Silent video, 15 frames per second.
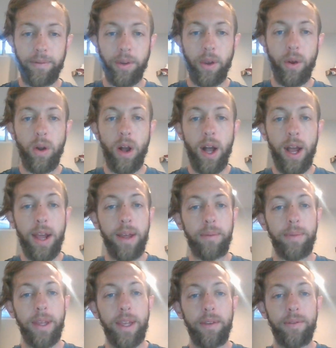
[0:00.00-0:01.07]
So I
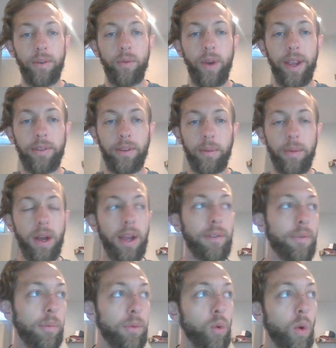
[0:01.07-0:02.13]
am even raising mine
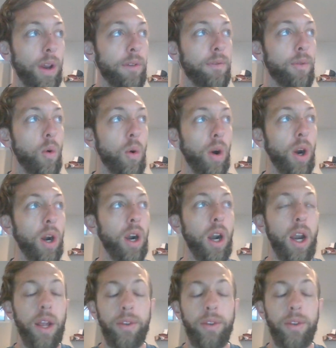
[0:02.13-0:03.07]
from 24